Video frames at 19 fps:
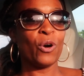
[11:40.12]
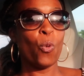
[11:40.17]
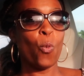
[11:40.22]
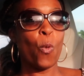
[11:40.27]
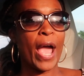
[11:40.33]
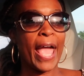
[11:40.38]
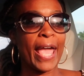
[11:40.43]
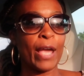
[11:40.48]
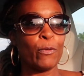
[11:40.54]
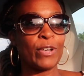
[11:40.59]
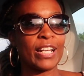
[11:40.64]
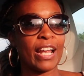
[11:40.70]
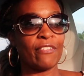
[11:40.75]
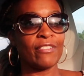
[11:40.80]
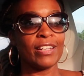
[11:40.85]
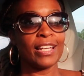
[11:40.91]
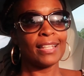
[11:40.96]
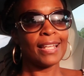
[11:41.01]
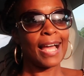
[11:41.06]
away when I
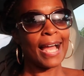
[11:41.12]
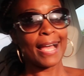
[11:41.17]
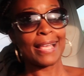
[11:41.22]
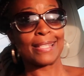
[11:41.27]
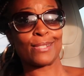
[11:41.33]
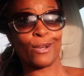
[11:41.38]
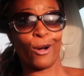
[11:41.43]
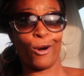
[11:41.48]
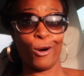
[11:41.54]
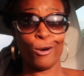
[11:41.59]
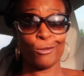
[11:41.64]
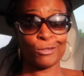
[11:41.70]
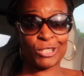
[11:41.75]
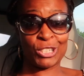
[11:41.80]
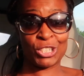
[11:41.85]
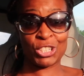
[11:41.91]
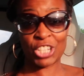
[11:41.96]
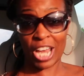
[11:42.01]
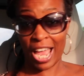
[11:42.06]
realized, oh
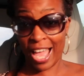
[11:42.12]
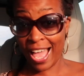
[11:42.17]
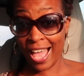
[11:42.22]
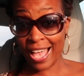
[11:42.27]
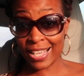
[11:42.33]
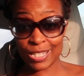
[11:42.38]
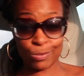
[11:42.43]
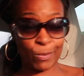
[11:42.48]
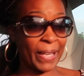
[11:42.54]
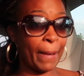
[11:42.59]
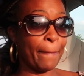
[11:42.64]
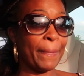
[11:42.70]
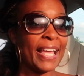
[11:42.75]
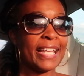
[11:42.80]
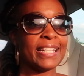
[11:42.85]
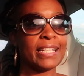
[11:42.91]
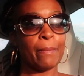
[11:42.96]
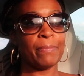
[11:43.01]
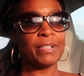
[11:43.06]
shucks, we can
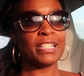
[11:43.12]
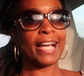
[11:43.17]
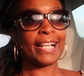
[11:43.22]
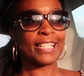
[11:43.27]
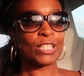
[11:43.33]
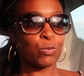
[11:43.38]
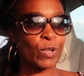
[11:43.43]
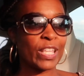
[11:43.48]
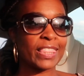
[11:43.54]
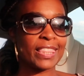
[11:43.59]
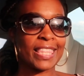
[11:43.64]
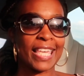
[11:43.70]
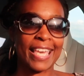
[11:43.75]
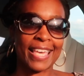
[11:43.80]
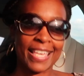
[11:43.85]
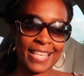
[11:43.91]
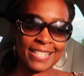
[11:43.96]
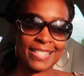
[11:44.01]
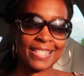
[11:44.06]
play double dutch with
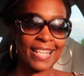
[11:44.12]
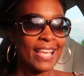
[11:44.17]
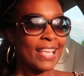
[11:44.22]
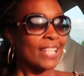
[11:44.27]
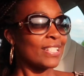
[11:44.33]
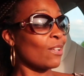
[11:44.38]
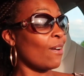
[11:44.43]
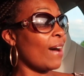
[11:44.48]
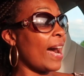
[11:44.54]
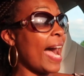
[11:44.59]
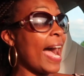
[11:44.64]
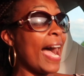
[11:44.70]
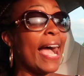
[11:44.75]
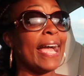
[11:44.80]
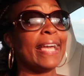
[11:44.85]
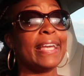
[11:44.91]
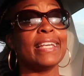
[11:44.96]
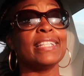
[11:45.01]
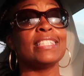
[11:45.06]
this. So
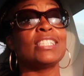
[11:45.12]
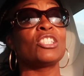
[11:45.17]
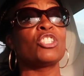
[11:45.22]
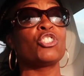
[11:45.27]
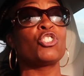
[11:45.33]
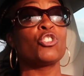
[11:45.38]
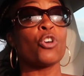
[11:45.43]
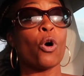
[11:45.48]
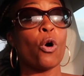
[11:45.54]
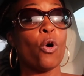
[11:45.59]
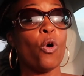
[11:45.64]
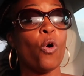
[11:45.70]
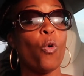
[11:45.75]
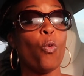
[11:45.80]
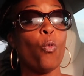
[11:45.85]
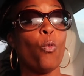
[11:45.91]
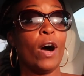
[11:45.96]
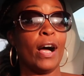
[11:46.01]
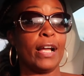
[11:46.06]
I
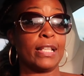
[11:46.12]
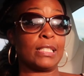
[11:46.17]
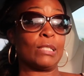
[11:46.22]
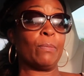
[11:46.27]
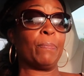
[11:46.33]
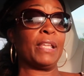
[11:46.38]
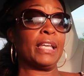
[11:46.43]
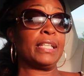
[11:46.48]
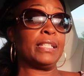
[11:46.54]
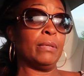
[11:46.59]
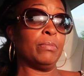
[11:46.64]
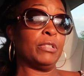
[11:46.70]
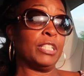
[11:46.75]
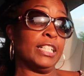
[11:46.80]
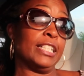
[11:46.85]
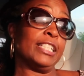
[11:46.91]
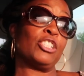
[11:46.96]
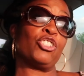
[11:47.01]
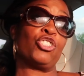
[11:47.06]
so want to play double
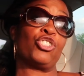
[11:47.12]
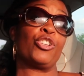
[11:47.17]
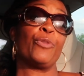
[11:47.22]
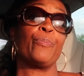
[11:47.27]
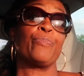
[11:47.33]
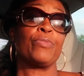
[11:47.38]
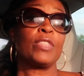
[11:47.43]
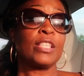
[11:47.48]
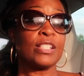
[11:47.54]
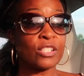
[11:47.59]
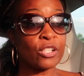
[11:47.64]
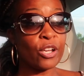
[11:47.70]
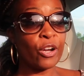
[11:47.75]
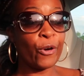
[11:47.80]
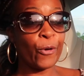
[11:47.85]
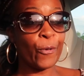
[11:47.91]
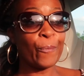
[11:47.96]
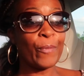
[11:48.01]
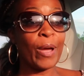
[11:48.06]
dutch.
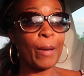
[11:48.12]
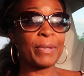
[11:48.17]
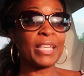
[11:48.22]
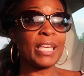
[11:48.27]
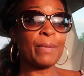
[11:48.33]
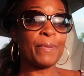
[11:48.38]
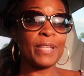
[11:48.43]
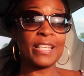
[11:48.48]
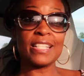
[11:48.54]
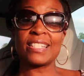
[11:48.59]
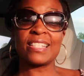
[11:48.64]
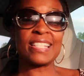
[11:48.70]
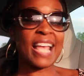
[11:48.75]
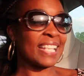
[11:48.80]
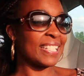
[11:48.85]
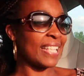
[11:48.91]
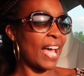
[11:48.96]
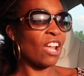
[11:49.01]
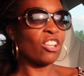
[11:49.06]
So I'm keeping it.
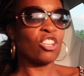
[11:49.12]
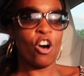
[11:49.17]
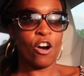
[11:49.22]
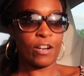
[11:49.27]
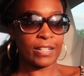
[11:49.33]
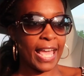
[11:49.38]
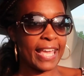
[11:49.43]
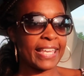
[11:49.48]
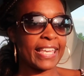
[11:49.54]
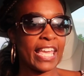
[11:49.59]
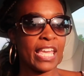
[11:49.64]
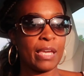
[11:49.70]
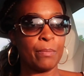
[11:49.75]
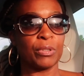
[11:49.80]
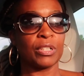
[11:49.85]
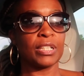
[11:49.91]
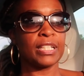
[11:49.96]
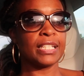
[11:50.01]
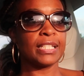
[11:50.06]
That's how long that
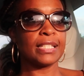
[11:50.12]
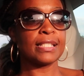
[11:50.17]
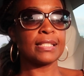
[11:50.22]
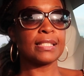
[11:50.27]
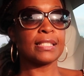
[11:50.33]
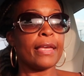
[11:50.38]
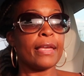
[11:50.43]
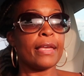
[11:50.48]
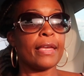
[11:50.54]
cable is.